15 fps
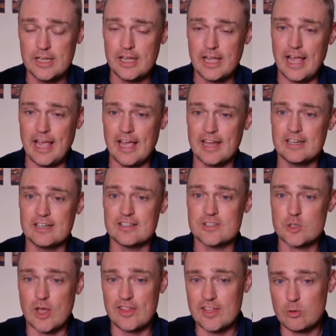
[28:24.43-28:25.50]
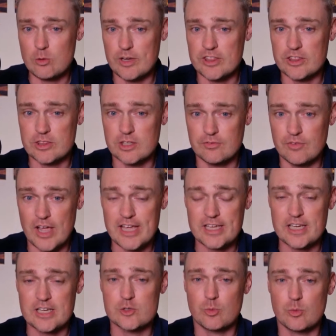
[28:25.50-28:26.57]
And so I think with the
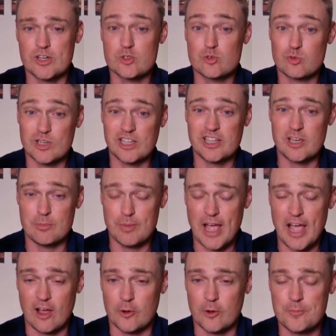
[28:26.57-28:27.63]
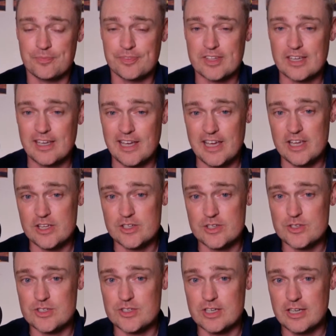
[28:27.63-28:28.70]
Vikings, what it's really about
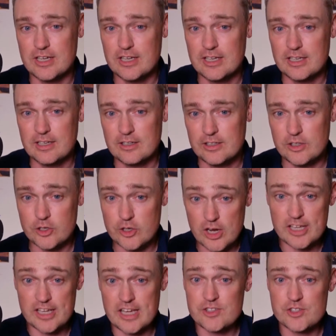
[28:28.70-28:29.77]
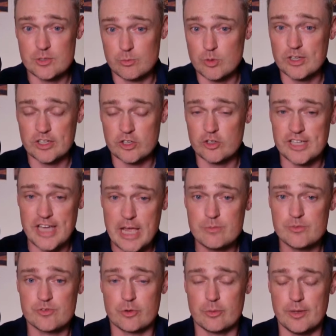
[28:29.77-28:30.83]
is you're going to get some really good games
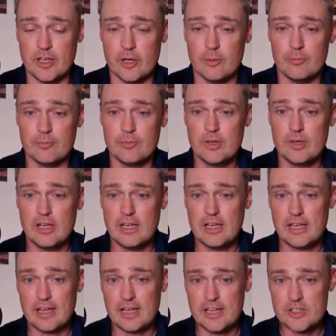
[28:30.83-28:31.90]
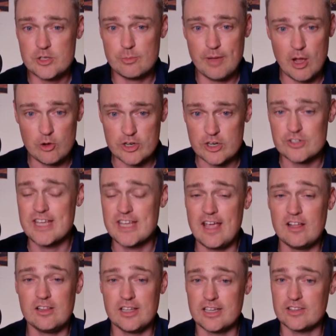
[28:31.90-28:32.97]
from him. It's about
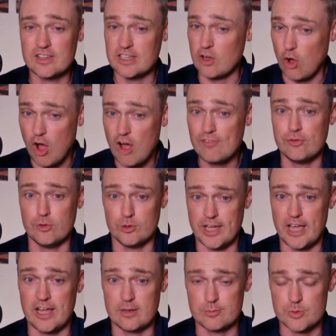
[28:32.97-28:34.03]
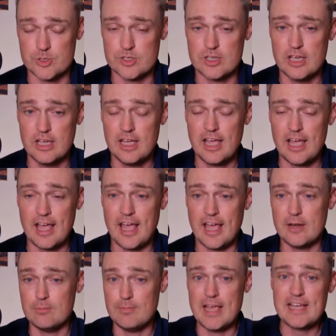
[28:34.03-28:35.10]
curtailing the awful games
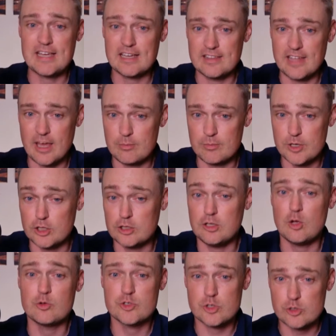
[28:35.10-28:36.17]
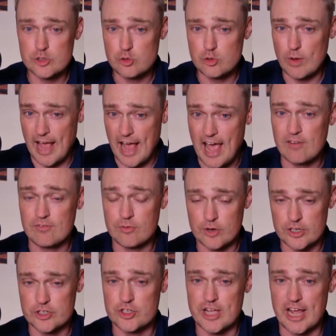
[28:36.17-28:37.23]
and making them closer to
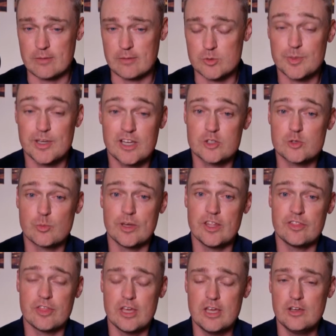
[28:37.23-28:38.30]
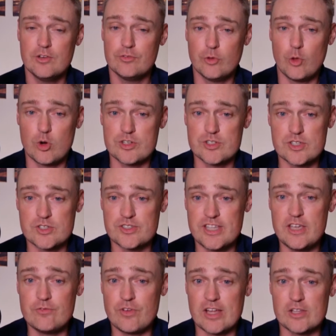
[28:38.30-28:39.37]
average games, because with Flores'
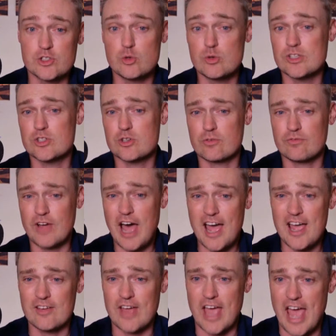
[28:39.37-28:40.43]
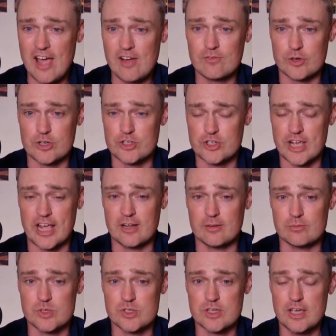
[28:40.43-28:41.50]
defense, you could survive average
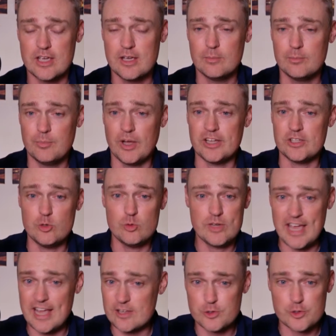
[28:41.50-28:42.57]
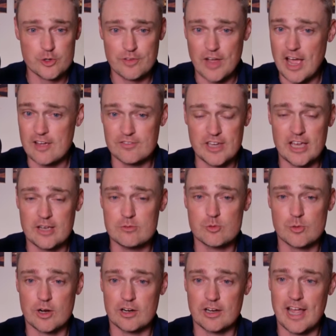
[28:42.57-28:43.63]
games, but you can't survive games
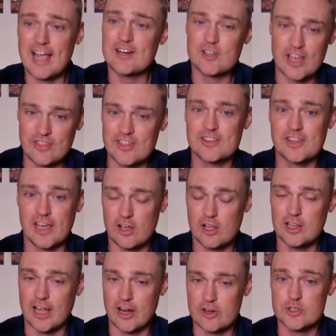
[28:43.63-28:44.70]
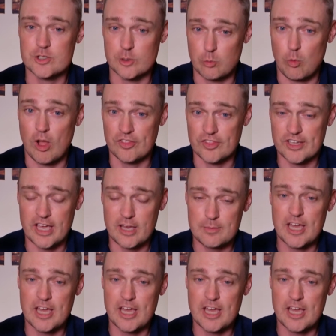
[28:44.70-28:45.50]
where, actually, I think they hilariously won the game.